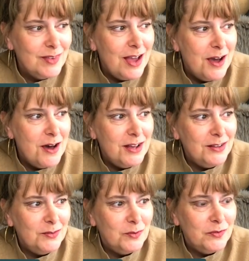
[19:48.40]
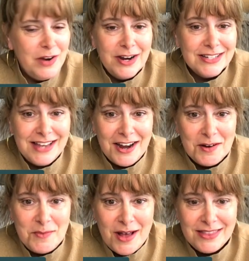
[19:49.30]
Uh, we're very
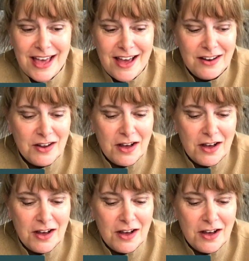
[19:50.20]
excited about that.